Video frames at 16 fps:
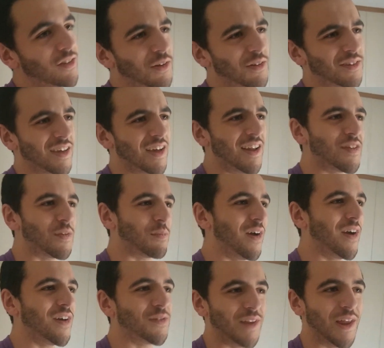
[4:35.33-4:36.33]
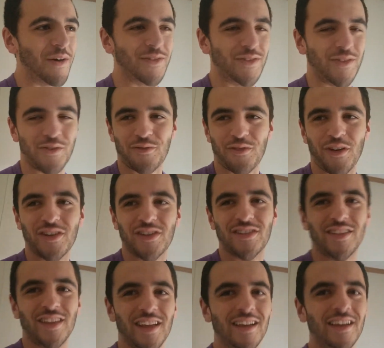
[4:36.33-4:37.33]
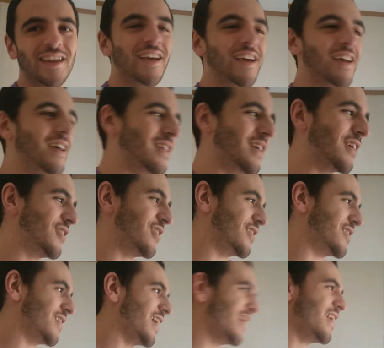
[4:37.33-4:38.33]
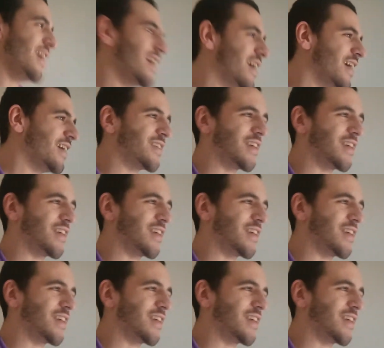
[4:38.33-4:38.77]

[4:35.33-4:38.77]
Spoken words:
So I was kind of surprised when that was the first thing that she said.